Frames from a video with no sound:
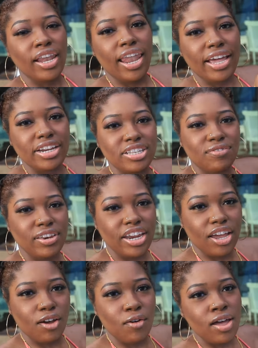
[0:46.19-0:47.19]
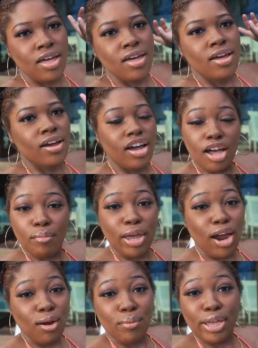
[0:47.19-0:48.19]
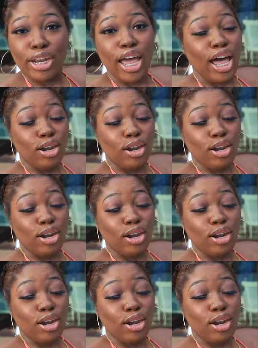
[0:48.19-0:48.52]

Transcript: Like this video, comment already.